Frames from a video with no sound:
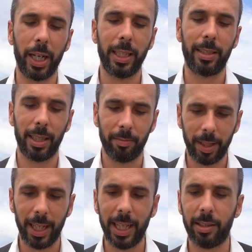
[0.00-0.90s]
It's
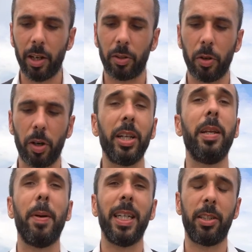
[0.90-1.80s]
easier to hold
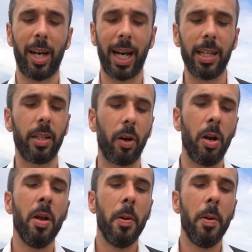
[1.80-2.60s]
it by the handle